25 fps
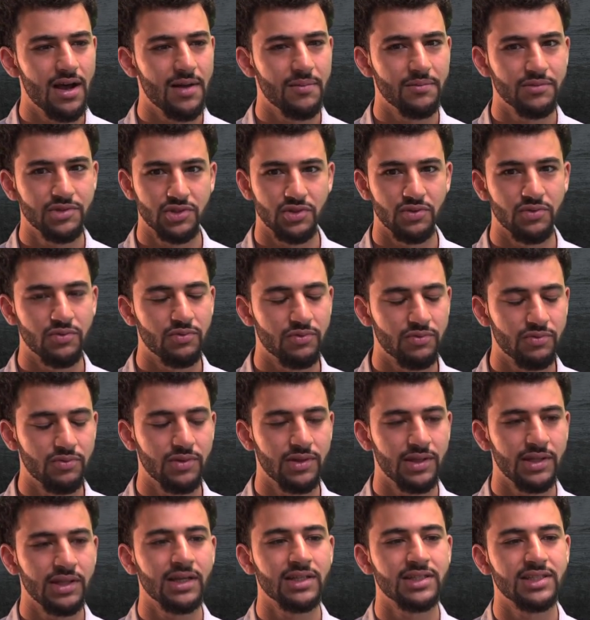So
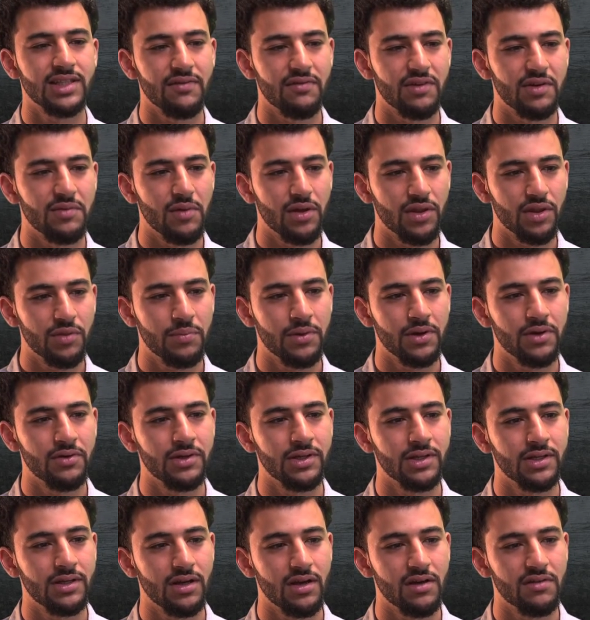really a 7-month
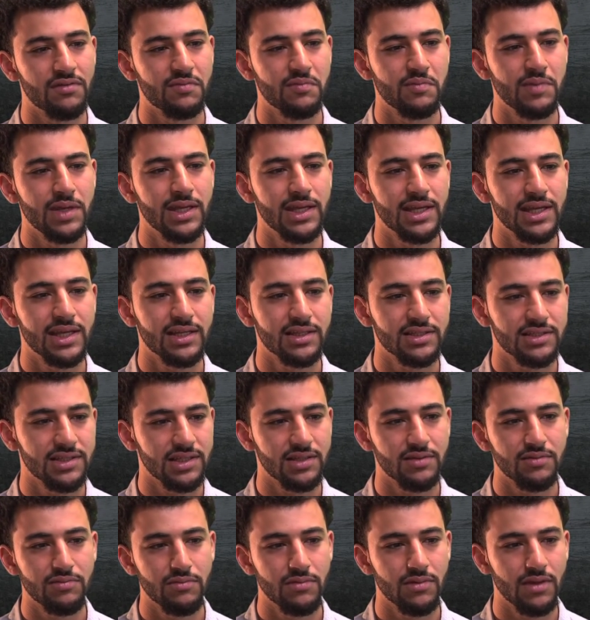period of meetings
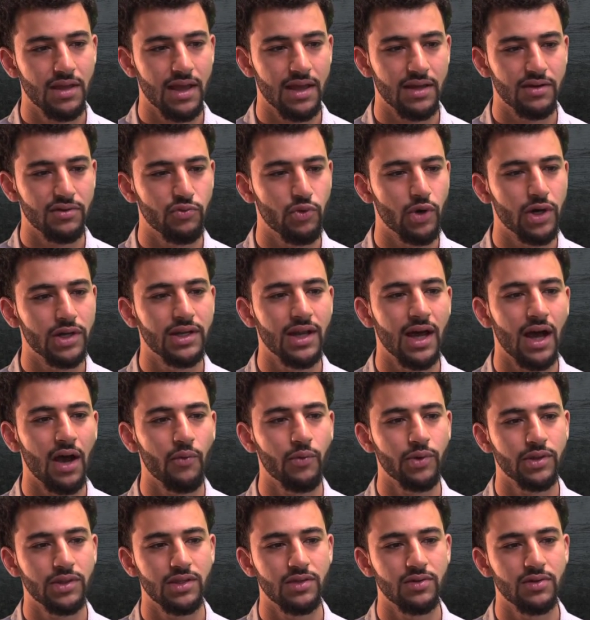and whatnot
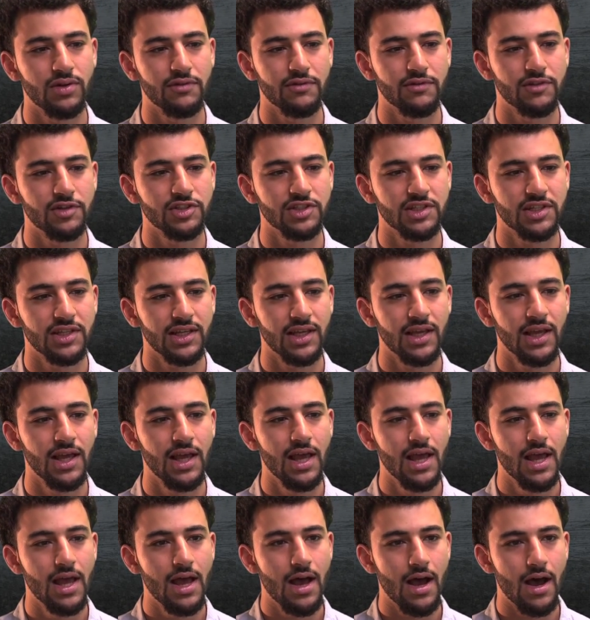with the university.
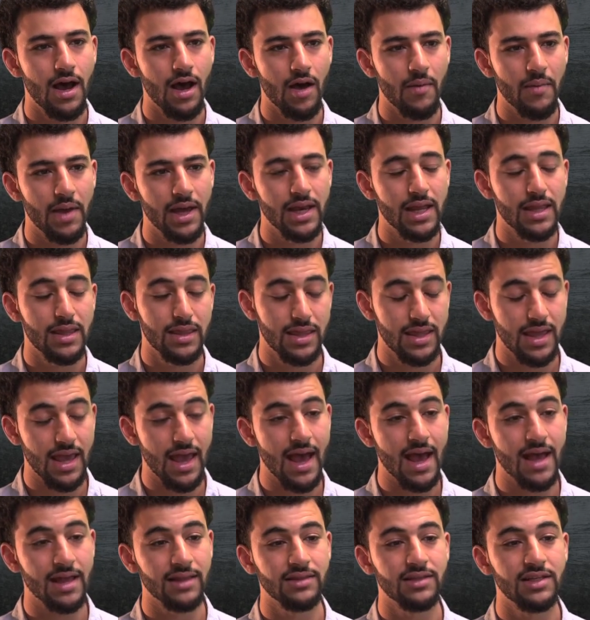And in the
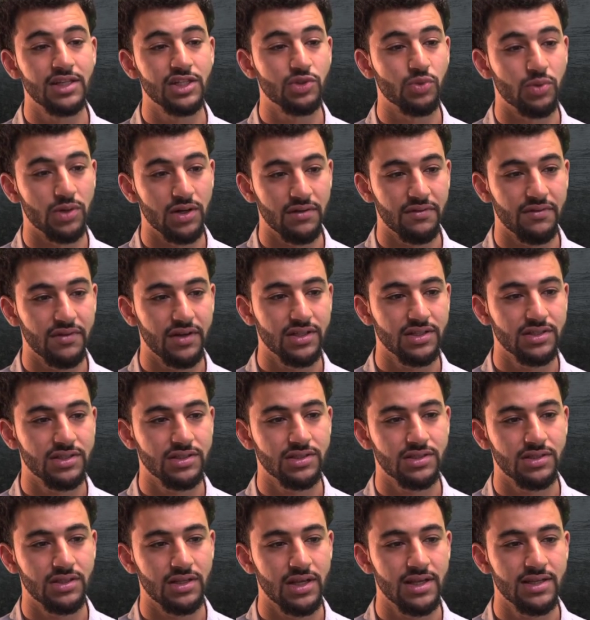end, each one of
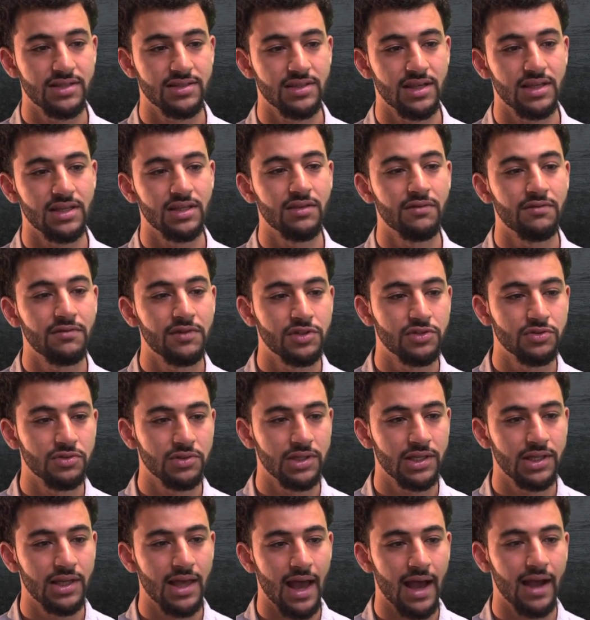us is
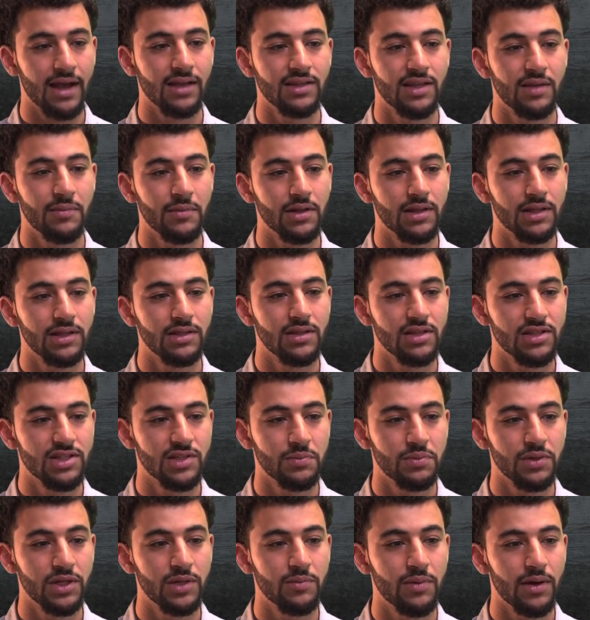individually academically
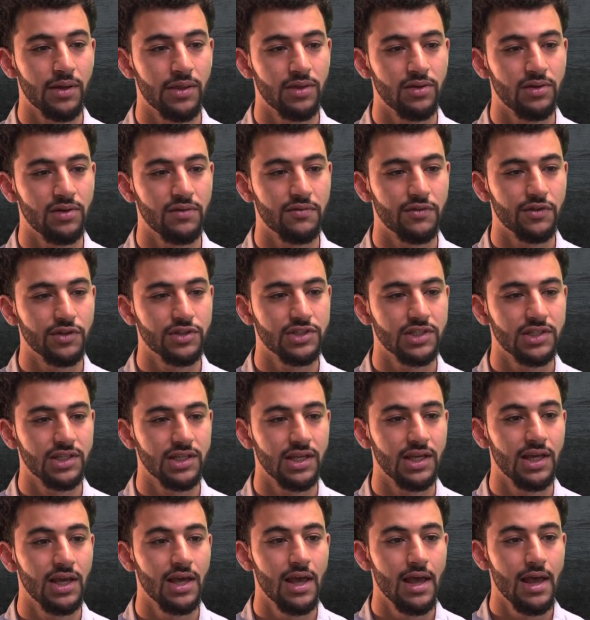disciplined by the
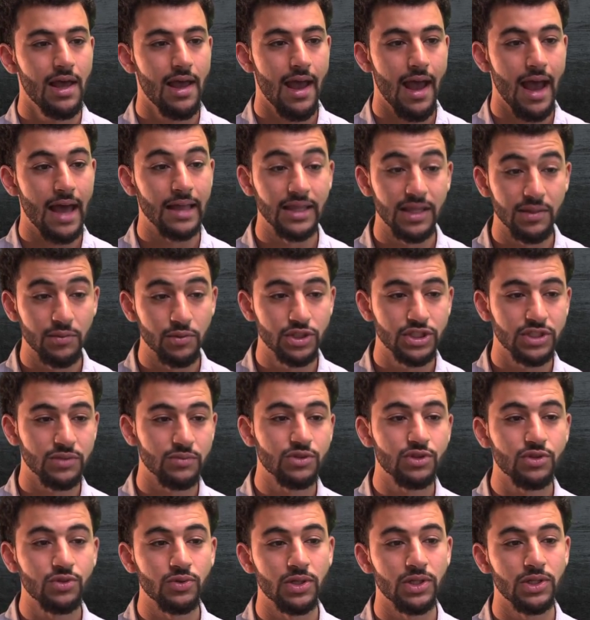university and the Muslim
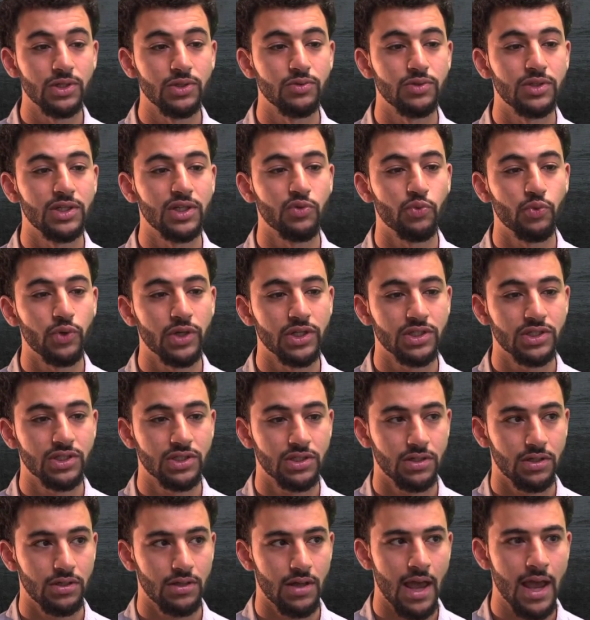Student Union,
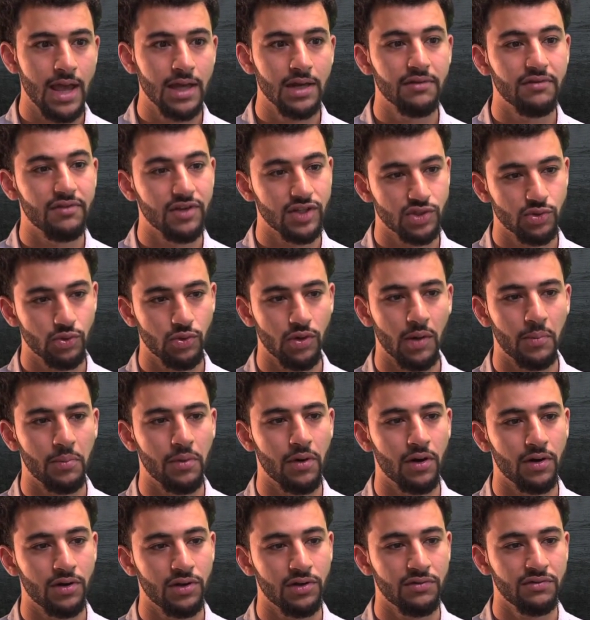which 8 of us were a
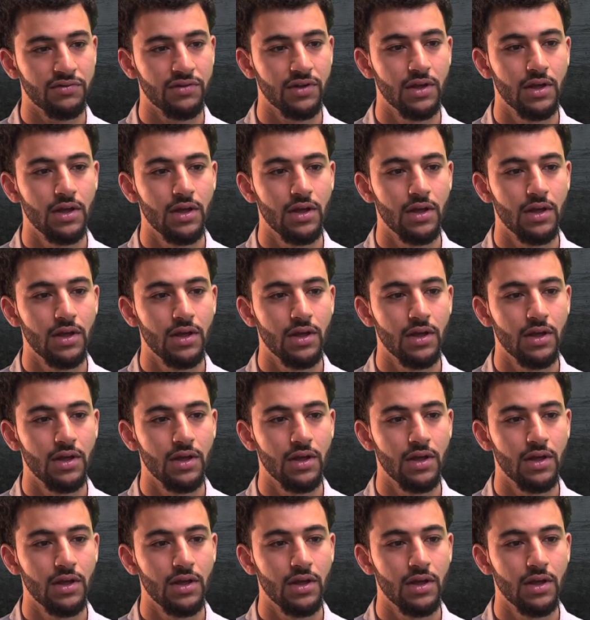part of.